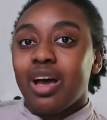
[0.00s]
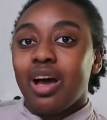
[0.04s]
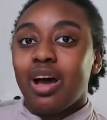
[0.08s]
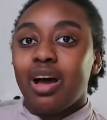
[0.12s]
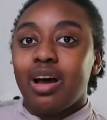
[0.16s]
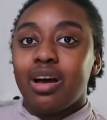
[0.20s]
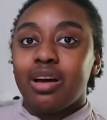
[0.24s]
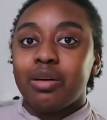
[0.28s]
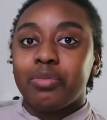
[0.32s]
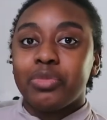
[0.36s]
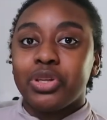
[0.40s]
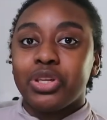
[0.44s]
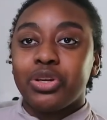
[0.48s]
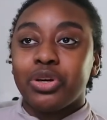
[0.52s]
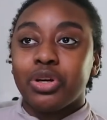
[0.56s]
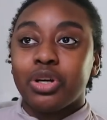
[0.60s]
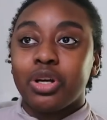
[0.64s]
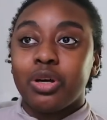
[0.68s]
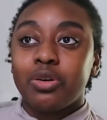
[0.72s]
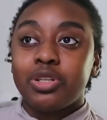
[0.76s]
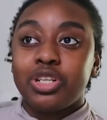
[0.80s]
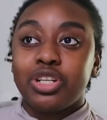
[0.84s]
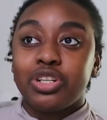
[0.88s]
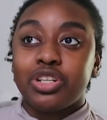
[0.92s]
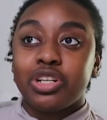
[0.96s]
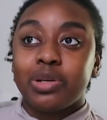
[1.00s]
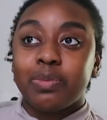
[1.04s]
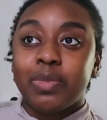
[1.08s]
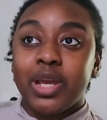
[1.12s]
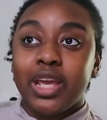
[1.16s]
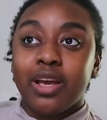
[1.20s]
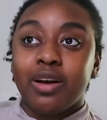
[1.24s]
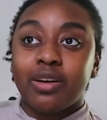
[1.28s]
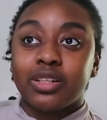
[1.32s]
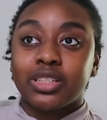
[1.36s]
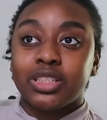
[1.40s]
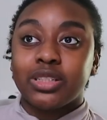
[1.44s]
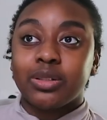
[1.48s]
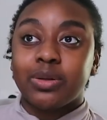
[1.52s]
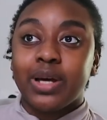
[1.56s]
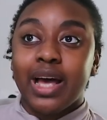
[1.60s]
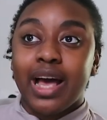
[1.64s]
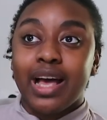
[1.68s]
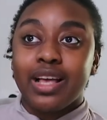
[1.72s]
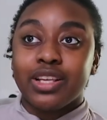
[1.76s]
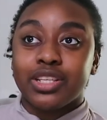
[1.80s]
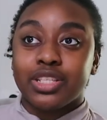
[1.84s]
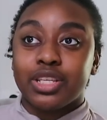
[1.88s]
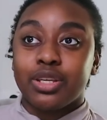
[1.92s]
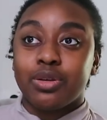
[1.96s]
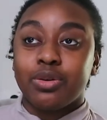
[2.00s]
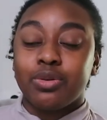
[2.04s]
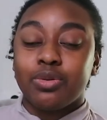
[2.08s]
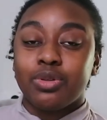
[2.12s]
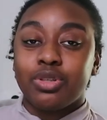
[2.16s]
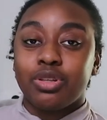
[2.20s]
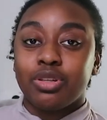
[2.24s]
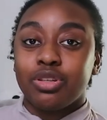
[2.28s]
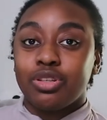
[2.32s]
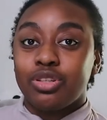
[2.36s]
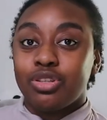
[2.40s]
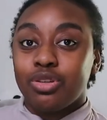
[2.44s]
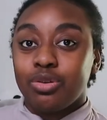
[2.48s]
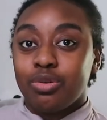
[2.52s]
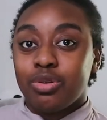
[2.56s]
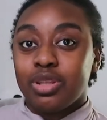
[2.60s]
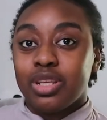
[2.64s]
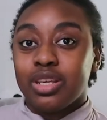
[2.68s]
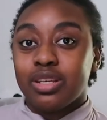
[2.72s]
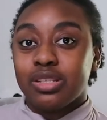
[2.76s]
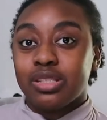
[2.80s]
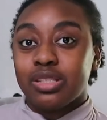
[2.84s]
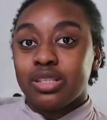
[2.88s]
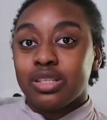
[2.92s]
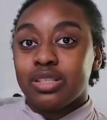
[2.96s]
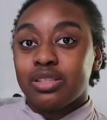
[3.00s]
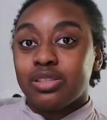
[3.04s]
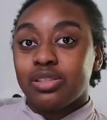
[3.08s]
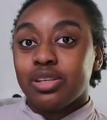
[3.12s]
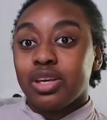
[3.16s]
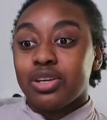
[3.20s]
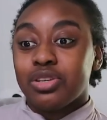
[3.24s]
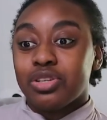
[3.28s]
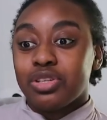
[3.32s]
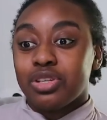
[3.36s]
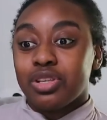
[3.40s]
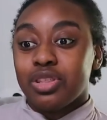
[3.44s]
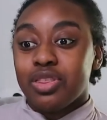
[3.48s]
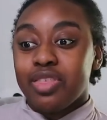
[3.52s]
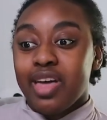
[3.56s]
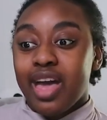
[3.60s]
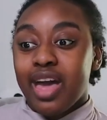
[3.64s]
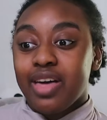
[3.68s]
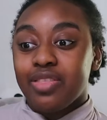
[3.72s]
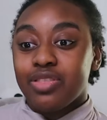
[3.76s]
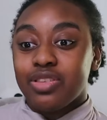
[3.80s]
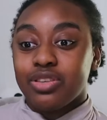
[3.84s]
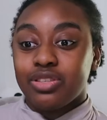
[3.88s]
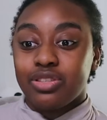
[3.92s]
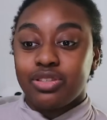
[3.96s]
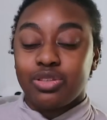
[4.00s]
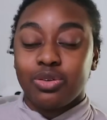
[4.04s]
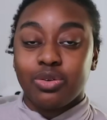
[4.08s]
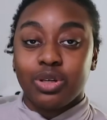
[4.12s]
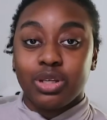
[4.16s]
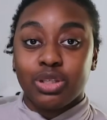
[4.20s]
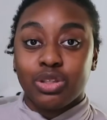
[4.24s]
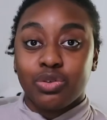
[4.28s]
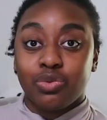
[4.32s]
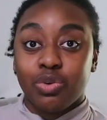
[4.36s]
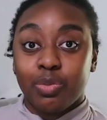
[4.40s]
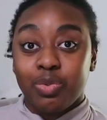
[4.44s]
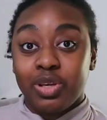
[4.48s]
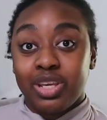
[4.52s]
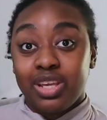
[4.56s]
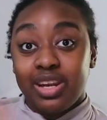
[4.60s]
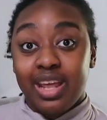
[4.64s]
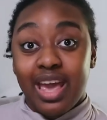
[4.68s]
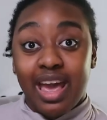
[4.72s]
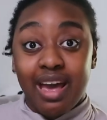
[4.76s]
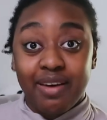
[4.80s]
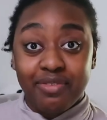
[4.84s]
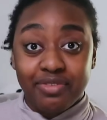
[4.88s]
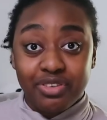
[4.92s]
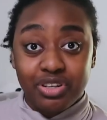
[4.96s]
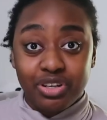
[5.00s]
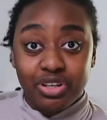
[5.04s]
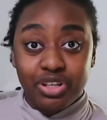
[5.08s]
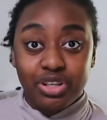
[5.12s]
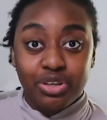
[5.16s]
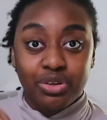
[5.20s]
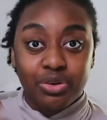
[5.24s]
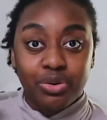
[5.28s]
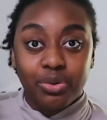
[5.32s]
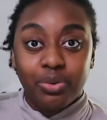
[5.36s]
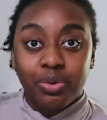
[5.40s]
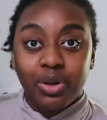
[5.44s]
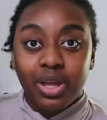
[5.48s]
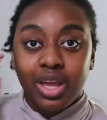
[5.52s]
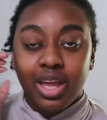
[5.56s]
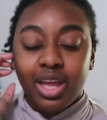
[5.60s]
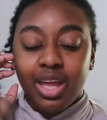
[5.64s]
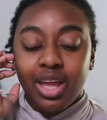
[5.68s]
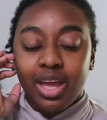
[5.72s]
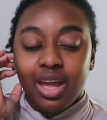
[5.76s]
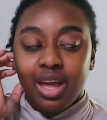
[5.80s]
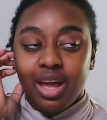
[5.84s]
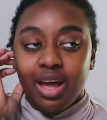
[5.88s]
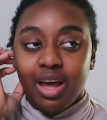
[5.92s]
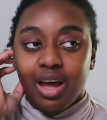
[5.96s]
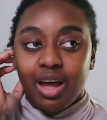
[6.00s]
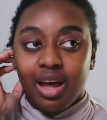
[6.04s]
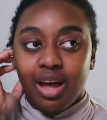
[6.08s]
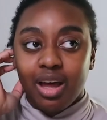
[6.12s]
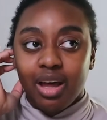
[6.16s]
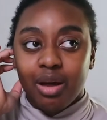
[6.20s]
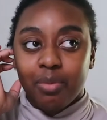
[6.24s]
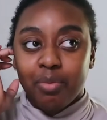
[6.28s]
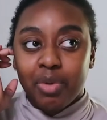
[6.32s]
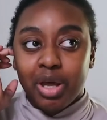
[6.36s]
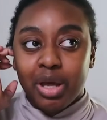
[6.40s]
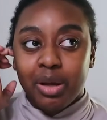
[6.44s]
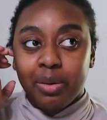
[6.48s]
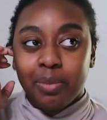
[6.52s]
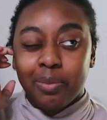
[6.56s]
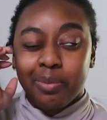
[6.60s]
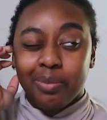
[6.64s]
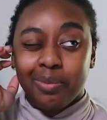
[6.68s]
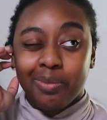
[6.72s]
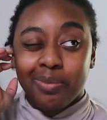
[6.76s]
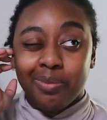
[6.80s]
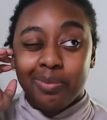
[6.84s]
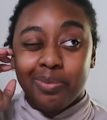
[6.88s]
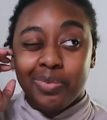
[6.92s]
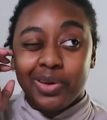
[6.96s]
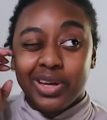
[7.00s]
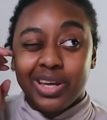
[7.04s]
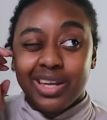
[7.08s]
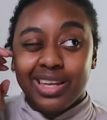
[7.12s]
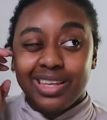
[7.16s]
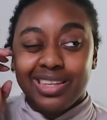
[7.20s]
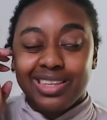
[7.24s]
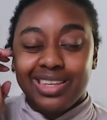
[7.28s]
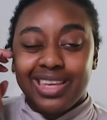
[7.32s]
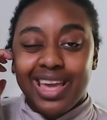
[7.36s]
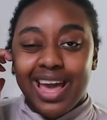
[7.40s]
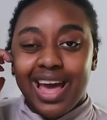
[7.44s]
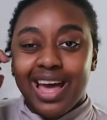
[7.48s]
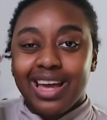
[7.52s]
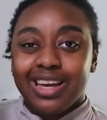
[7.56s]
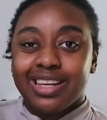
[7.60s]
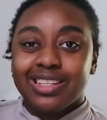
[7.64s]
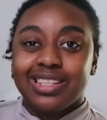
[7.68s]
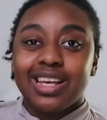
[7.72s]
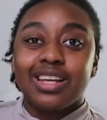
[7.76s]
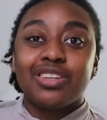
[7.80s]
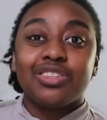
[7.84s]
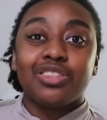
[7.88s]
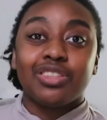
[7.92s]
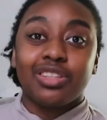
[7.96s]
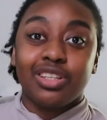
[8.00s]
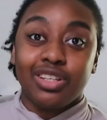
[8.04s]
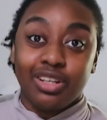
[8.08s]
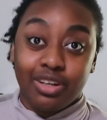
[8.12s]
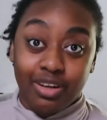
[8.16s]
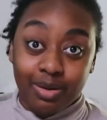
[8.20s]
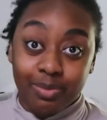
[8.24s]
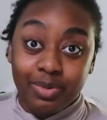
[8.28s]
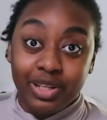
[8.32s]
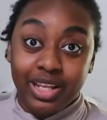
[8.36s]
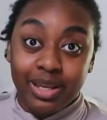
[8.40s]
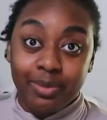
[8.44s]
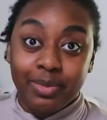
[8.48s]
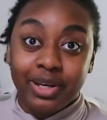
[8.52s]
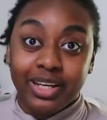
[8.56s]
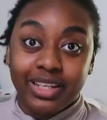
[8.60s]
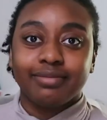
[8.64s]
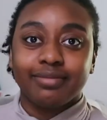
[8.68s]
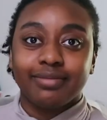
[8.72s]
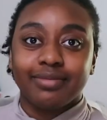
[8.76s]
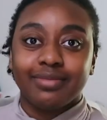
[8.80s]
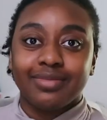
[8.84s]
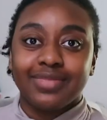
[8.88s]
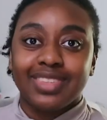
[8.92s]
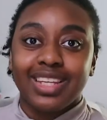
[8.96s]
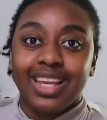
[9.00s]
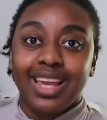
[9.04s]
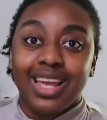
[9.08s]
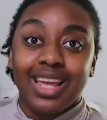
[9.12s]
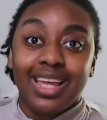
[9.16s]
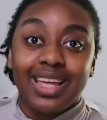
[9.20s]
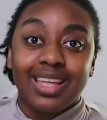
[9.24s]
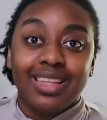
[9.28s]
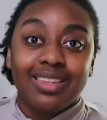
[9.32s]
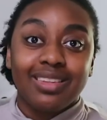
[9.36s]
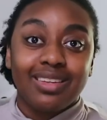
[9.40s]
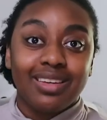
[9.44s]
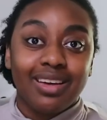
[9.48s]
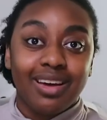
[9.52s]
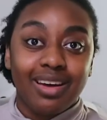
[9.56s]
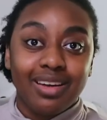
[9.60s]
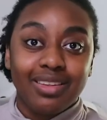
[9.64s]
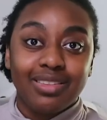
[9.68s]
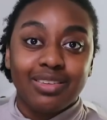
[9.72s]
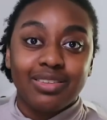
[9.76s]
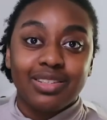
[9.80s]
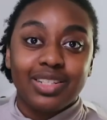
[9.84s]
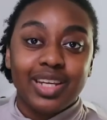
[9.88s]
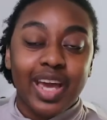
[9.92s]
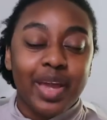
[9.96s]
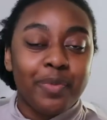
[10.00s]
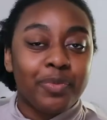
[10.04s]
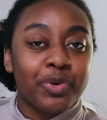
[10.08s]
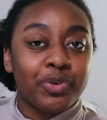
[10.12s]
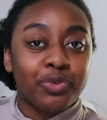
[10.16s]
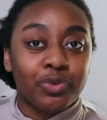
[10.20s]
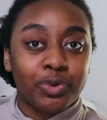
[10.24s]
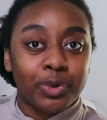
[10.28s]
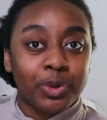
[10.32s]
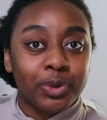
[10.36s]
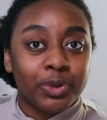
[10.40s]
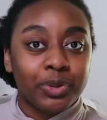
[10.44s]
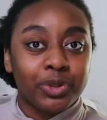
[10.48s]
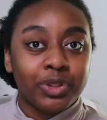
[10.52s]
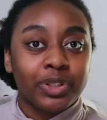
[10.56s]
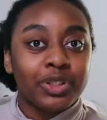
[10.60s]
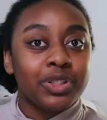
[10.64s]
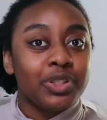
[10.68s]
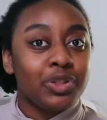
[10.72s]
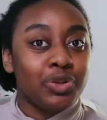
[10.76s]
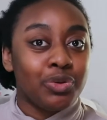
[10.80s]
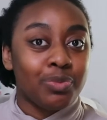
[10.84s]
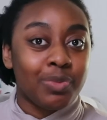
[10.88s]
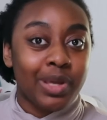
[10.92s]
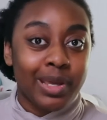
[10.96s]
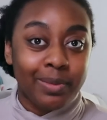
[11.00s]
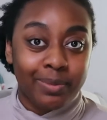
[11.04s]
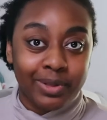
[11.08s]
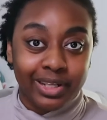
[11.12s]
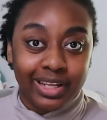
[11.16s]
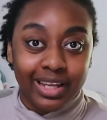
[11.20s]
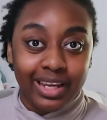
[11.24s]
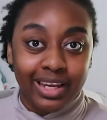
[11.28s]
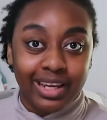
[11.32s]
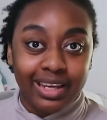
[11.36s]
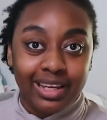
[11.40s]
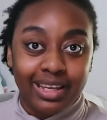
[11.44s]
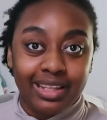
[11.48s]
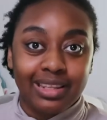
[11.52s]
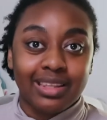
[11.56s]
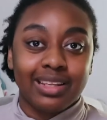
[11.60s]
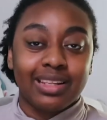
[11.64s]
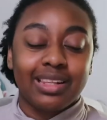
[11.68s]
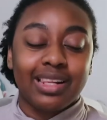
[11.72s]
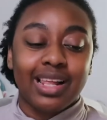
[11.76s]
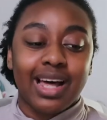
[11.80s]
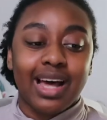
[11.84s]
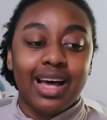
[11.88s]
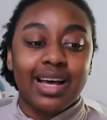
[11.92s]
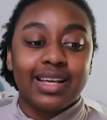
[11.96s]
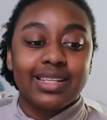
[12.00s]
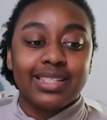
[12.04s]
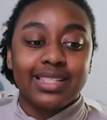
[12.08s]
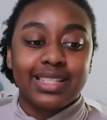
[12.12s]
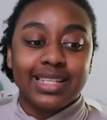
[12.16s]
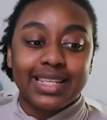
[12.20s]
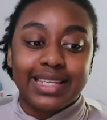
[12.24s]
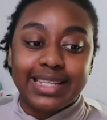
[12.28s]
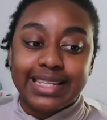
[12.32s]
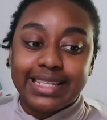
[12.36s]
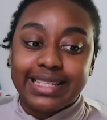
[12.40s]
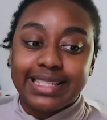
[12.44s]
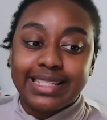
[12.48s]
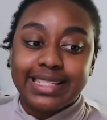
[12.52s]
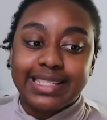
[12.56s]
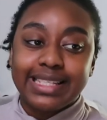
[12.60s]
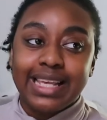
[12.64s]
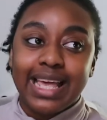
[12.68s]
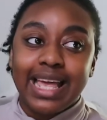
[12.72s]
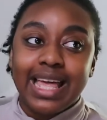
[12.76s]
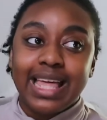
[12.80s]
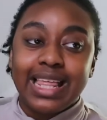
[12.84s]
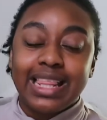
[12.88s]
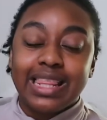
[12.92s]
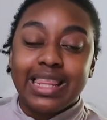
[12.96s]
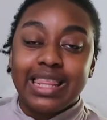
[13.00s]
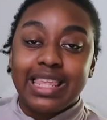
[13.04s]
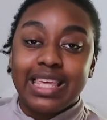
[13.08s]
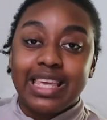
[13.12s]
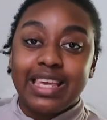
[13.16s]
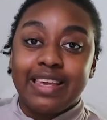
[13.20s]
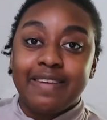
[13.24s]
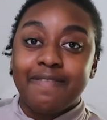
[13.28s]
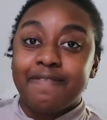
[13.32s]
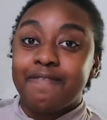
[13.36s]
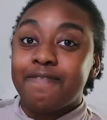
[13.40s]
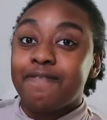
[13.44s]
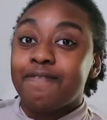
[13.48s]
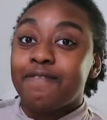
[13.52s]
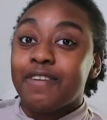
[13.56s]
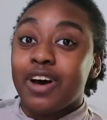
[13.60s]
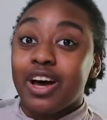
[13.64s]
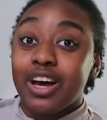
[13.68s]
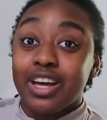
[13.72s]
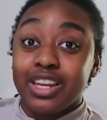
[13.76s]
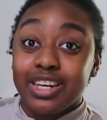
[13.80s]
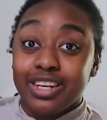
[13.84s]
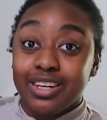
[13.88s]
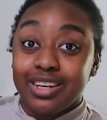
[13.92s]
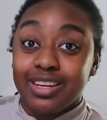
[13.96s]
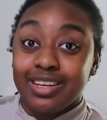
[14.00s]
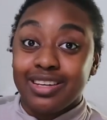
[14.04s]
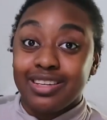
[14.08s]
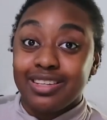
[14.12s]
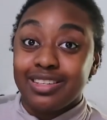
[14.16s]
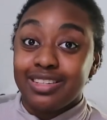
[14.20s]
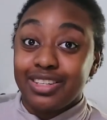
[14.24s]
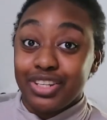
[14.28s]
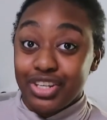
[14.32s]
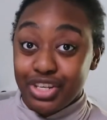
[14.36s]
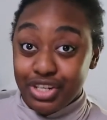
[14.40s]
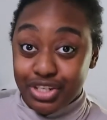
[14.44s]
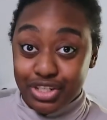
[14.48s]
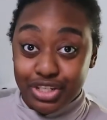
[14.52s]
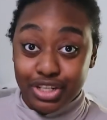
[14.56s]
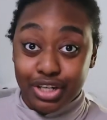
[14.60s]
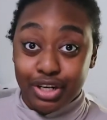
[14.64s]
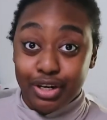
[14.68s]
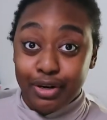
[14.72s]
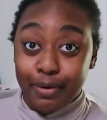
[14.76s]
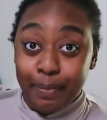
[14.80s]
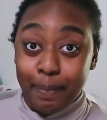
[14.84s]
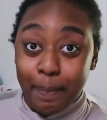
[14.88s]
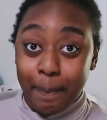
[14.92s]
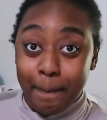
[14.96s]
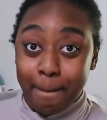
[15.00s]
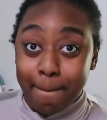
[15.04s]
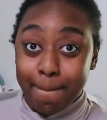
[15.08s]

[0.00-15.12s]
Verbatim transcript: Um, your co-teacher may also ask you to do this such that the students repeat after you, um, but yeah, essentially you're a play button. The other type of role you may play in the class is the fun teacher.